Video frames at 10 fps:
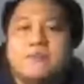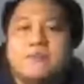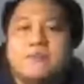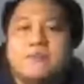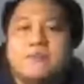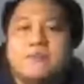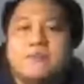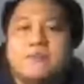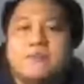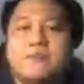Um,
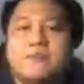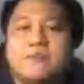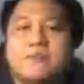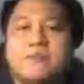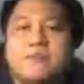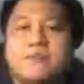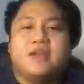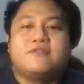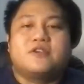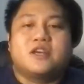
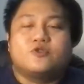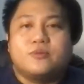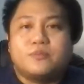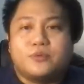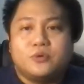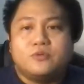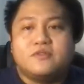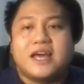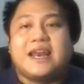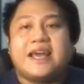it's a way for us to
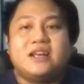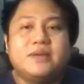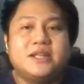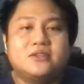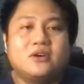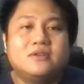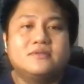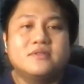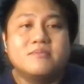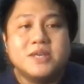improve the
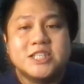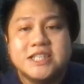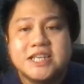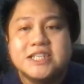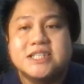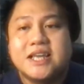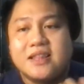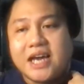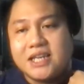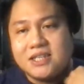alignment of the
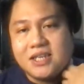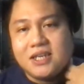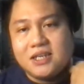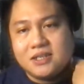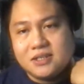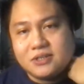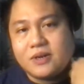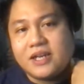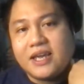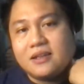business and the IT.
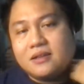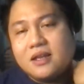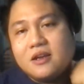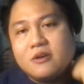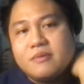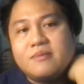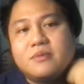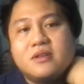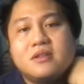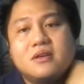So again,
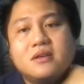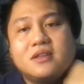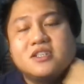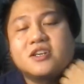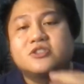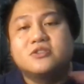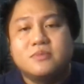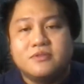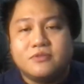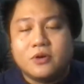remember the
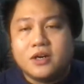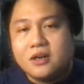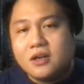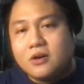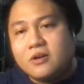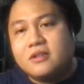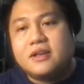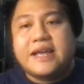discussion before